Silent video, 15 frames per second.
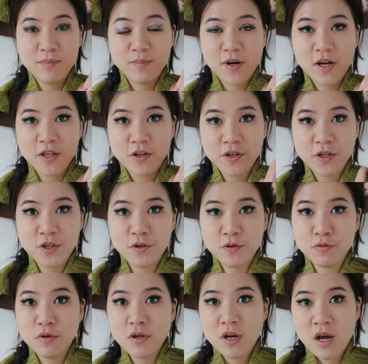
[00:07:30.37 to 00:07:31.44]
bother
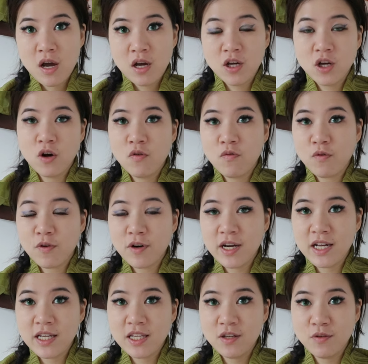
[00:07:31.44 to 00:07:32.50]
you, go for it.